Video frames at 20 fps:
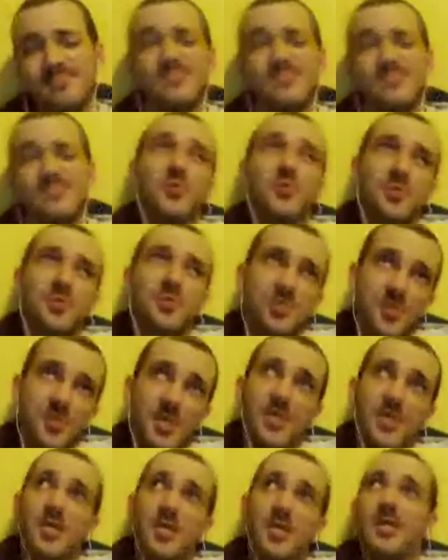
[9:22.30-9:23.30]
Of course, then
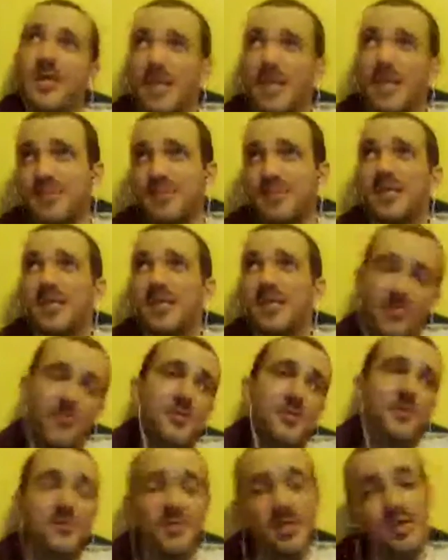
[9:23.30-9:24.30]
again, it has been
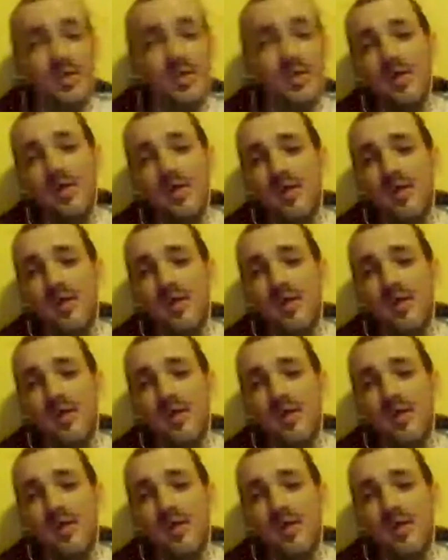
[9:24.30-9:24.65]
100 years.